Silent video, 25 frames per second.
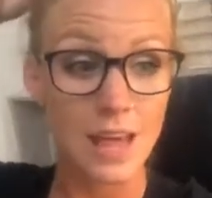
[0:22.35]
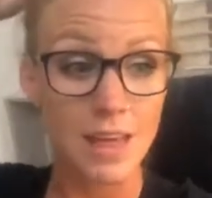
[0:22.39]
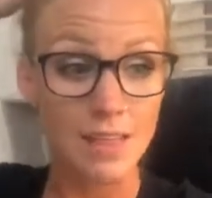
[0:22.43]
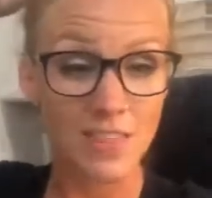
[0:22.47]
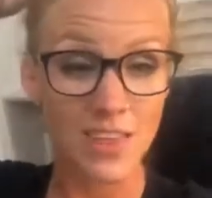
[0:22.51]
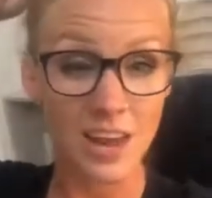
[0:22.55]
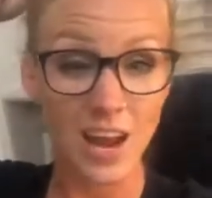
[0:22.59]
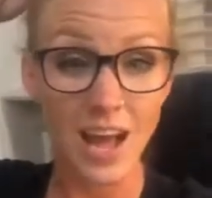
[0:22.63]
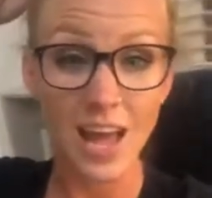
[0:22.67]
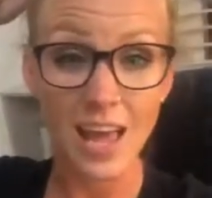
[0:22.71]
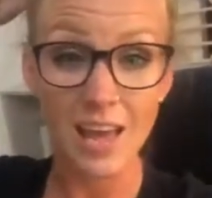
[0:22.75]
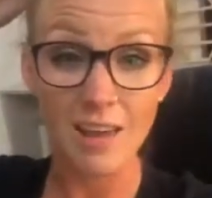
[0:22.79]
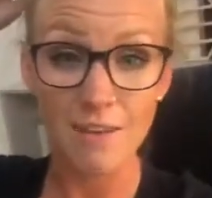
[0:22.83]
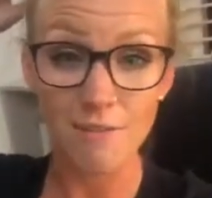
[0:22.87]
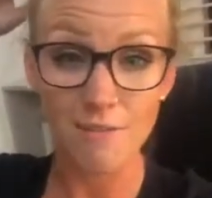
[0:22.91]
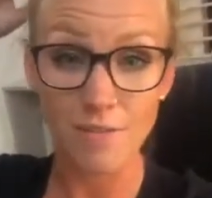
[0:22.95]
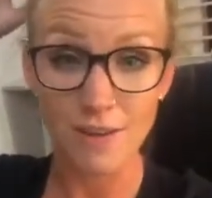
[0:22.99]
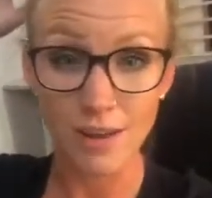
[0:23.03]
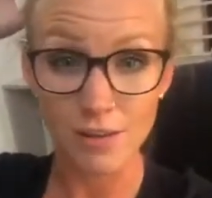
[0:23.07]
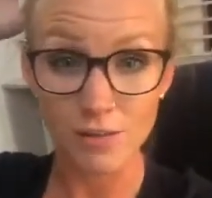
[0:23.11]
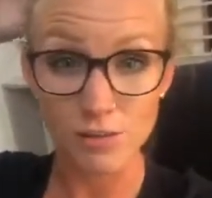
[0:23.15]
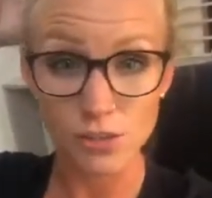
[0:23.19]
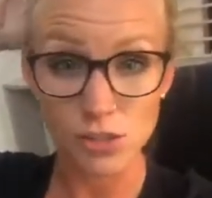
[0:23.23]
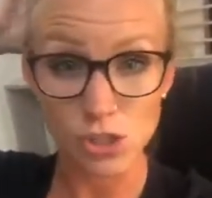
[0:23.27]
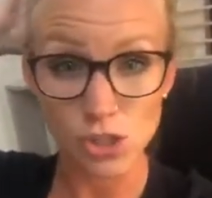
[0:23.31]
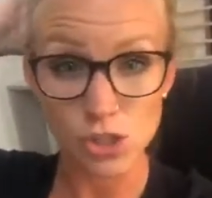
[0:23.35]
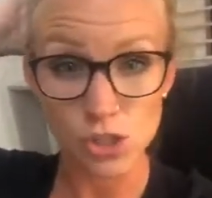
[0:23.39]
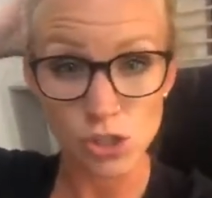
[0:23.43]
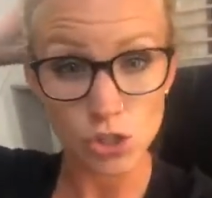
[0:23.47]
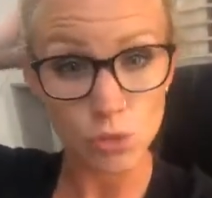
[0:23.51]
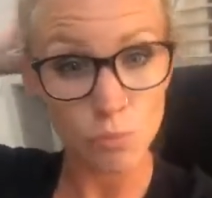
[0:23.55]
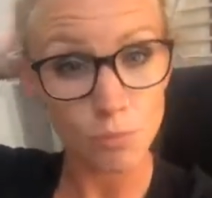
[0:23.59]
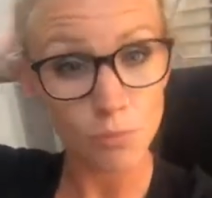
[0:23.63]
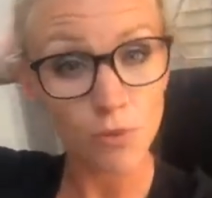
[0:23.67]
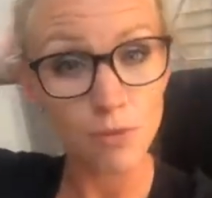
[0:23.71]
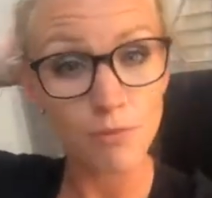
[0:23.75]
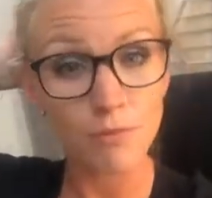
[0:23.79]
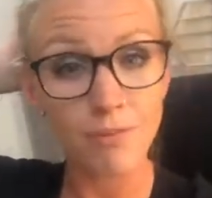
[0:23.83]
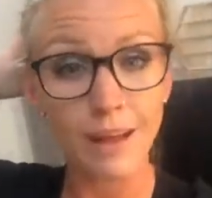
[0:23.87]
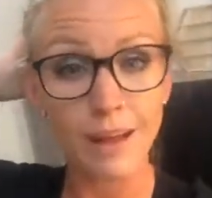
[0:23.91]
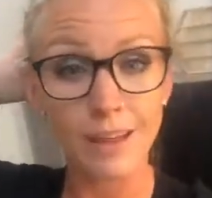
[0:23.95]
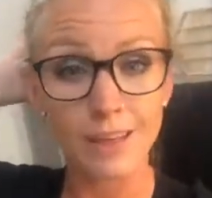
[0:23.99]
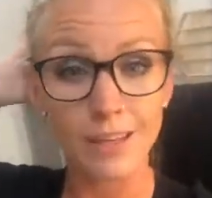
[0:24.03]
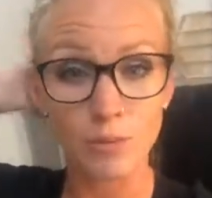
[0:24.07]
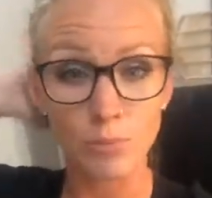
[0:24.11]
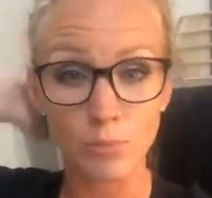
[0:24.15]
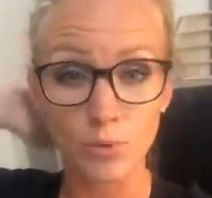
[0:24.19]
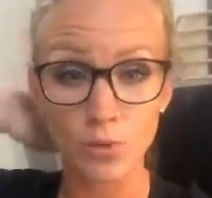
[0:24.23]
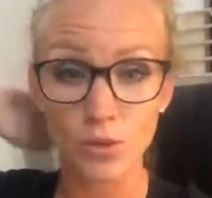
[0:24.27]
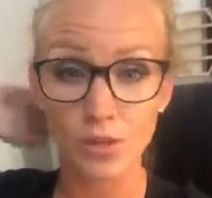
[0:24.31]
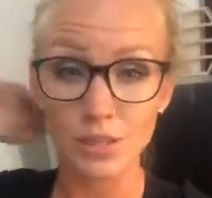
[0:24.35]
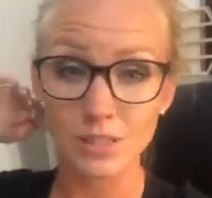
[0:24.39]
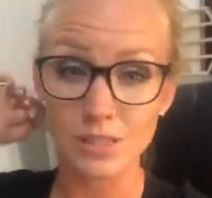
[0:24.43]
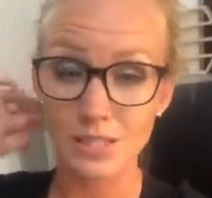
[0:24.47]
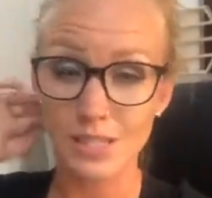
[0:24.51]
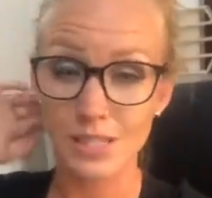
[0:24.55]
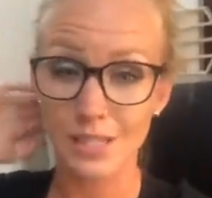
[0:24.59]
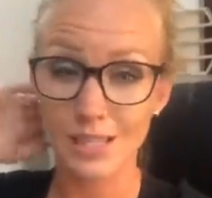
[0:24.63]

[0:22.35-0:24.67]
that I have found super valuable to